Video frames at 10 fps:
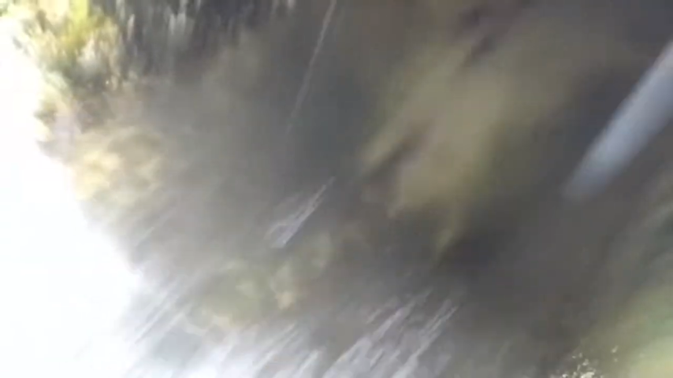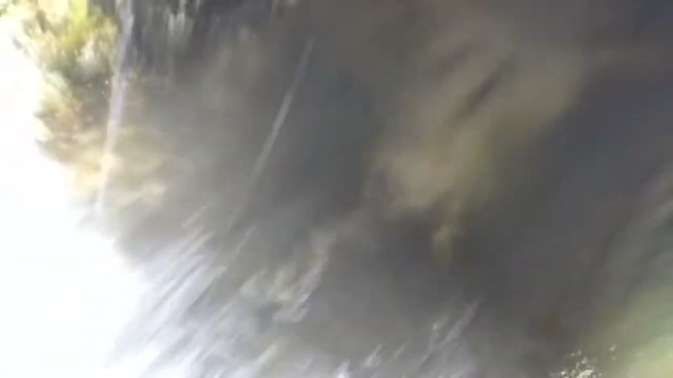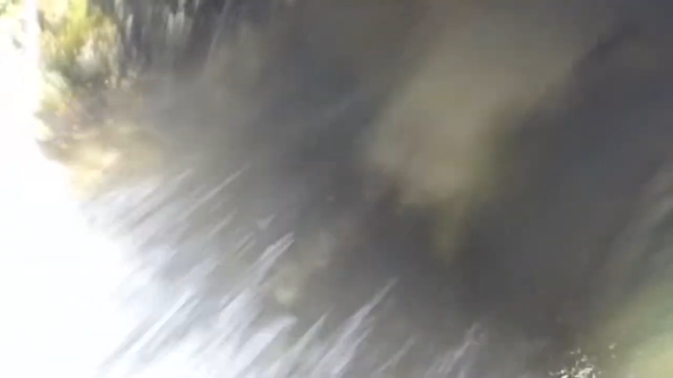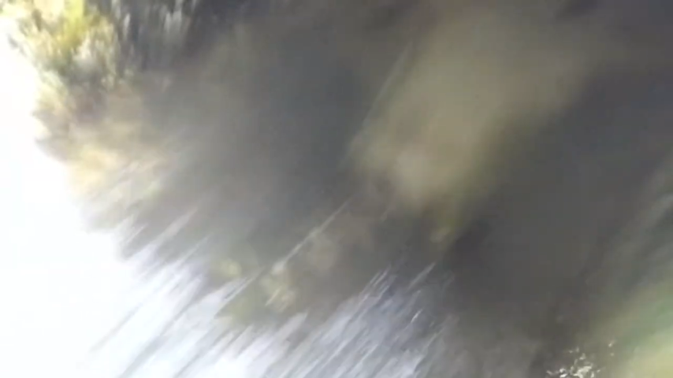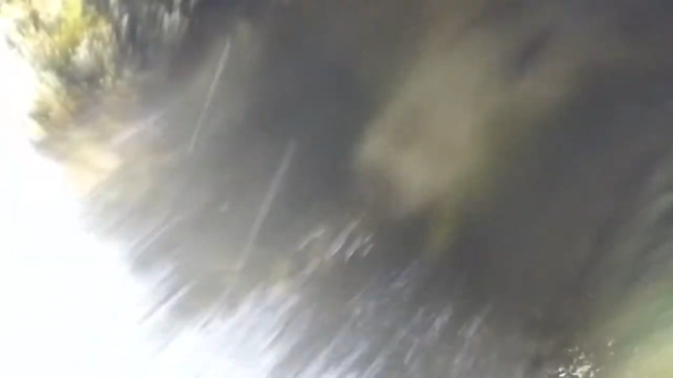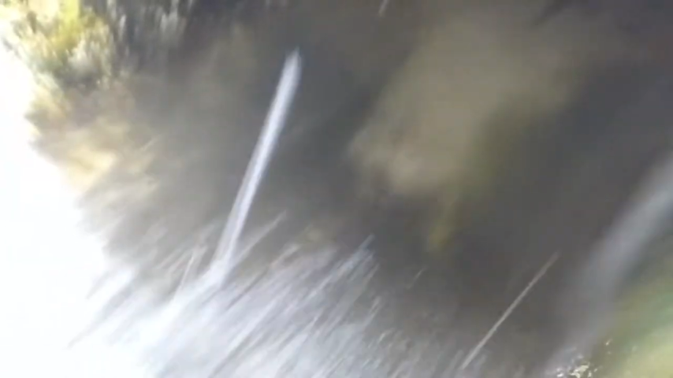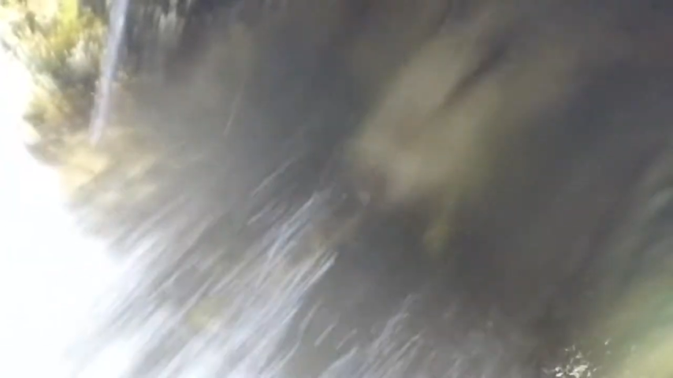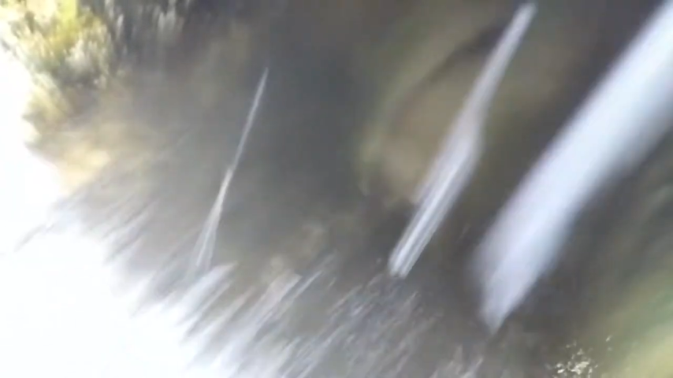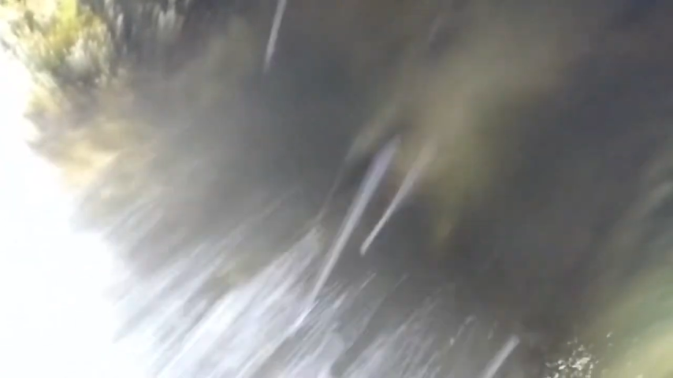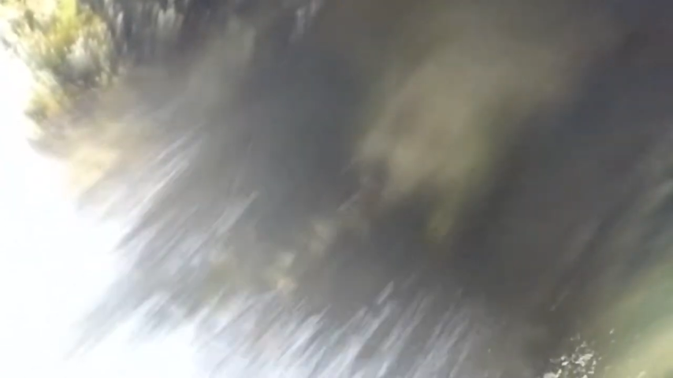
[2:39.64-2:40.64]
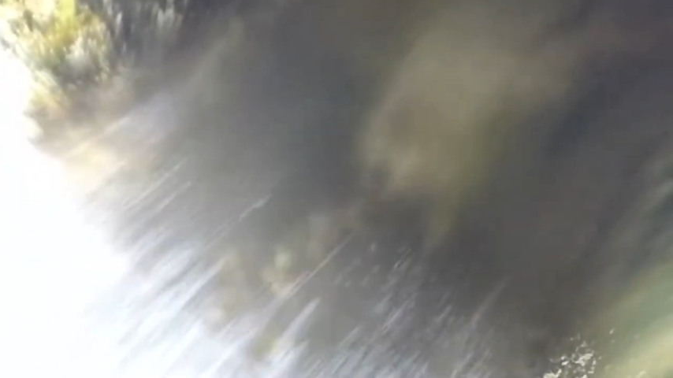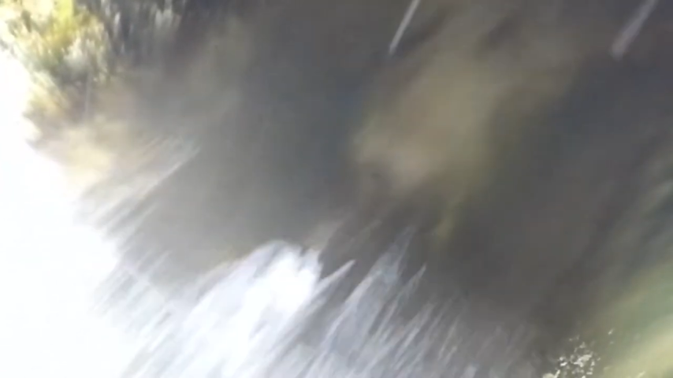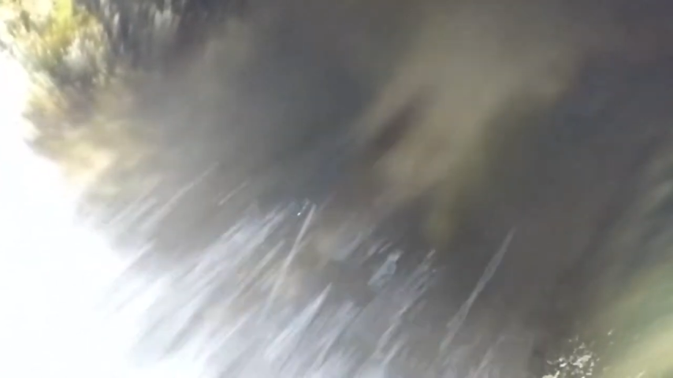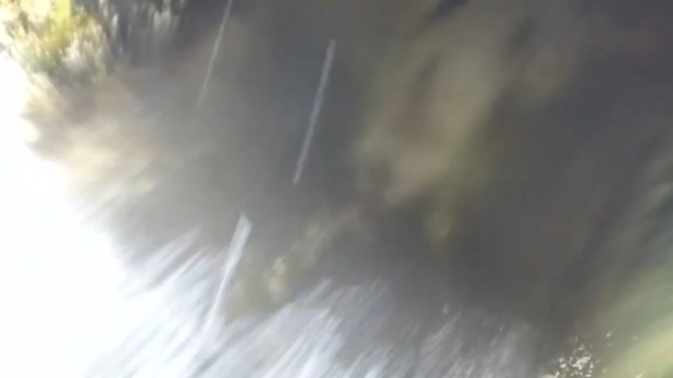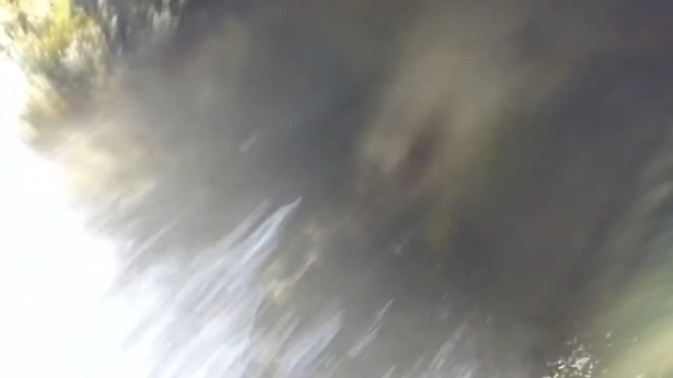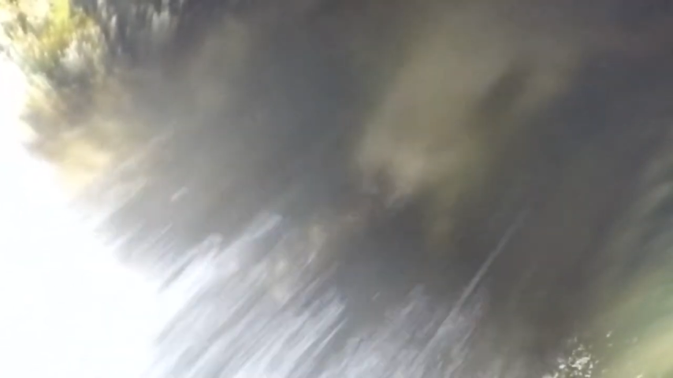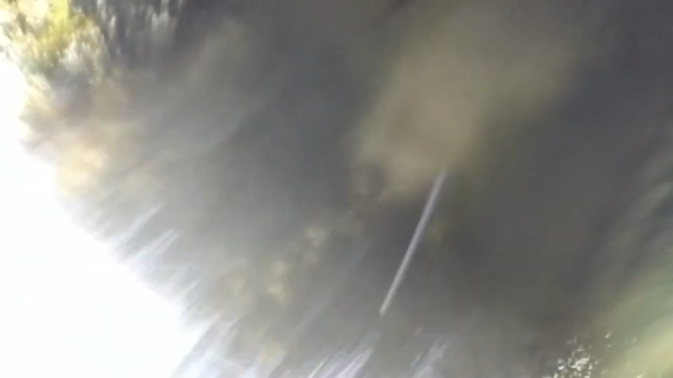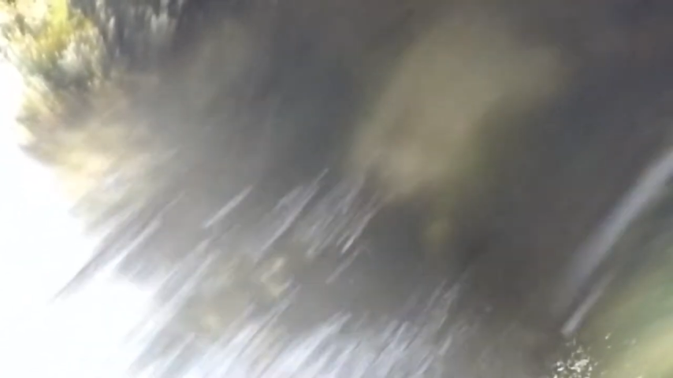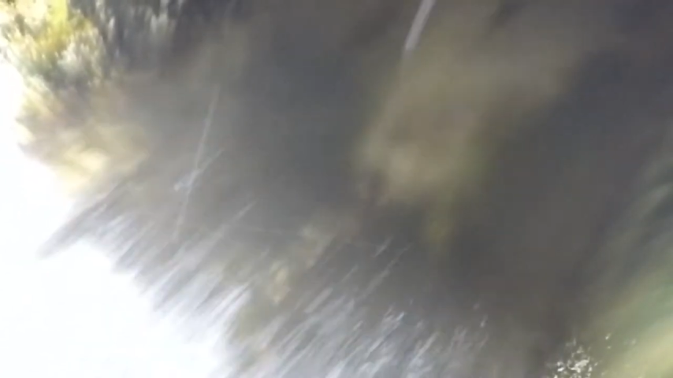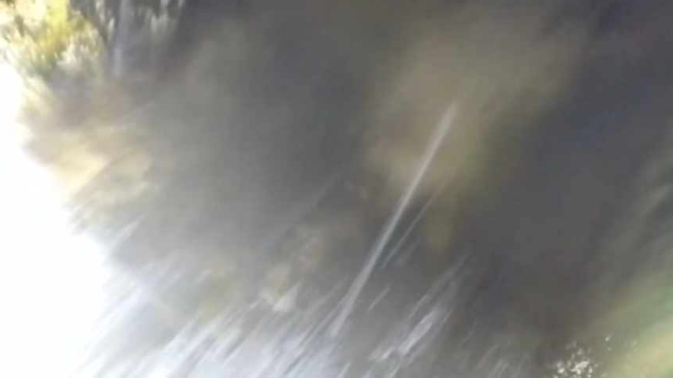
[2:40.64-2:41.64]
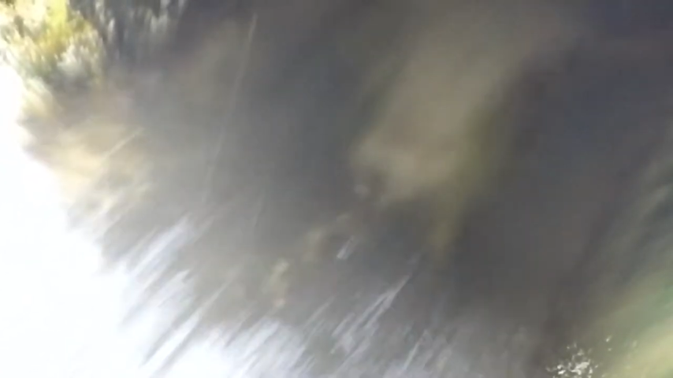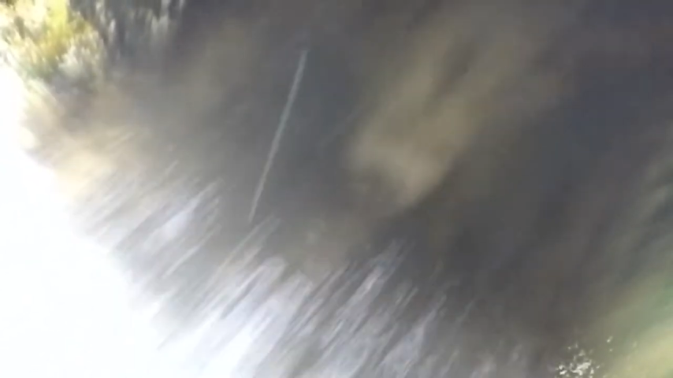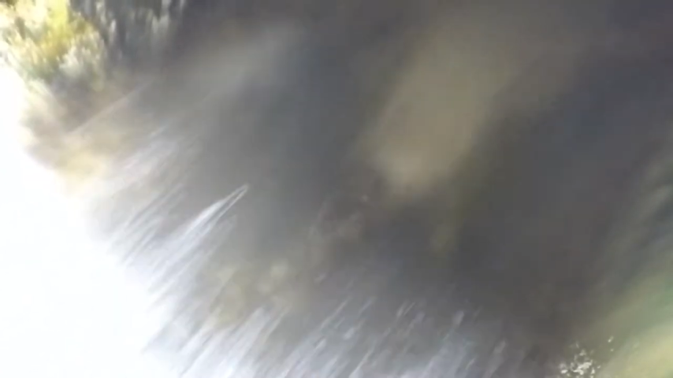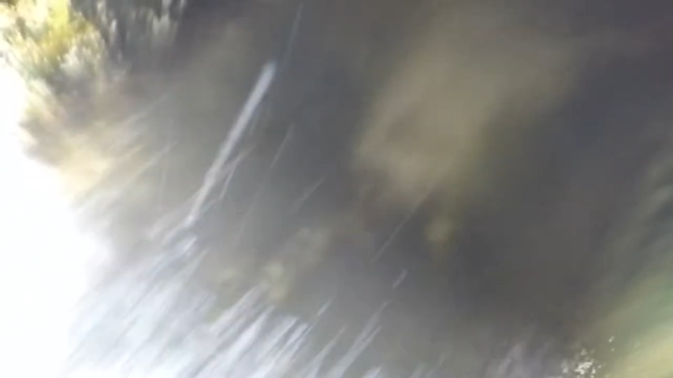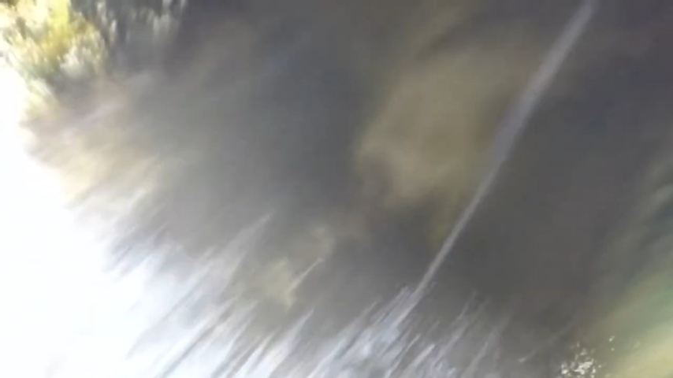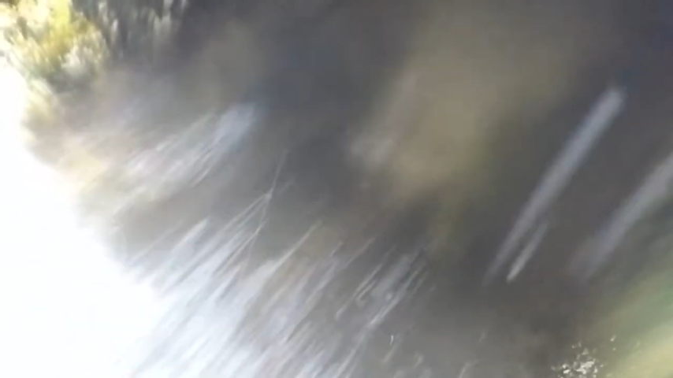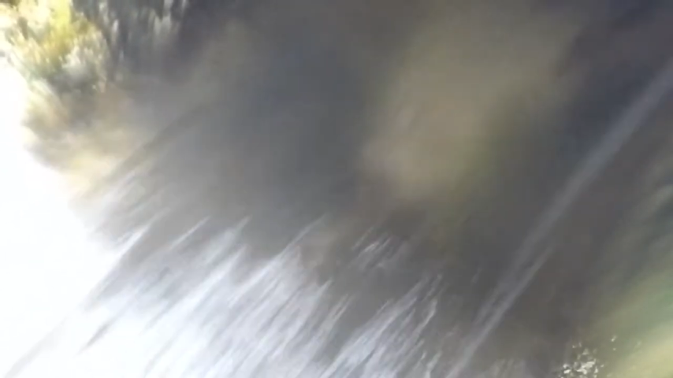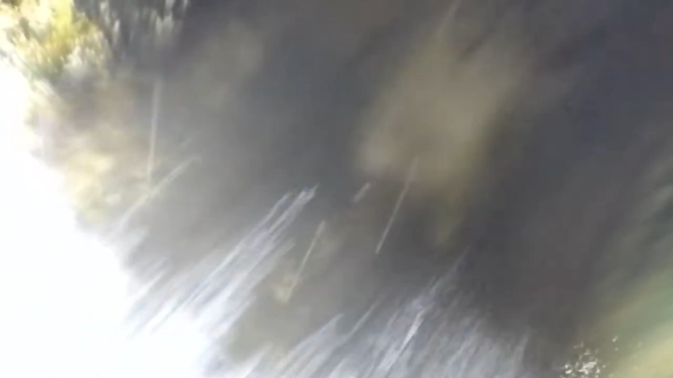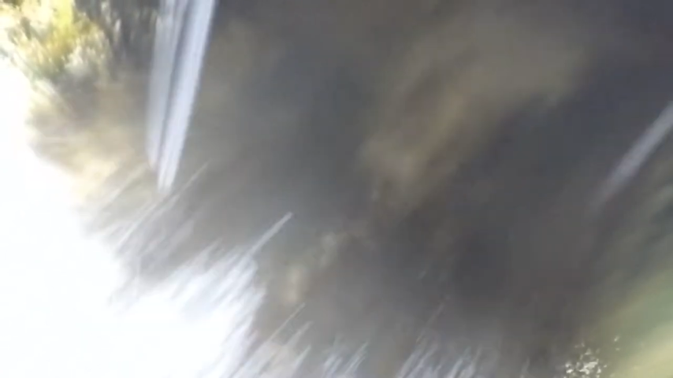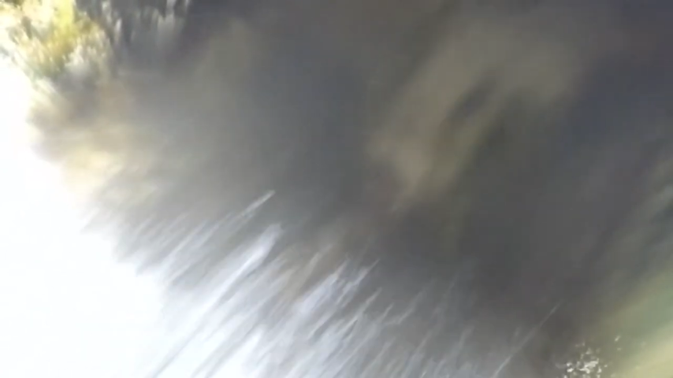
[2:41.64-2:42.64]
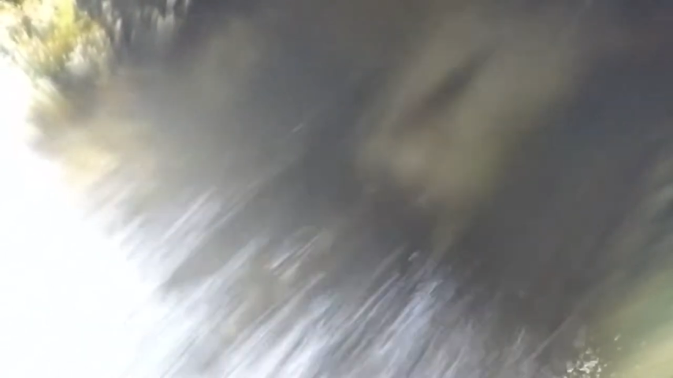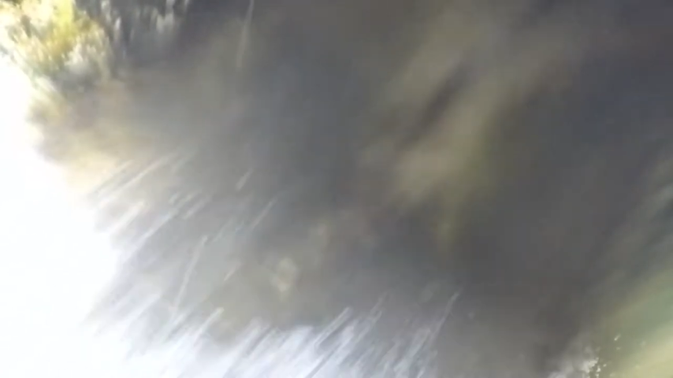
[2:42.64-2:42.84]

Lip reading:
(no speaker visible)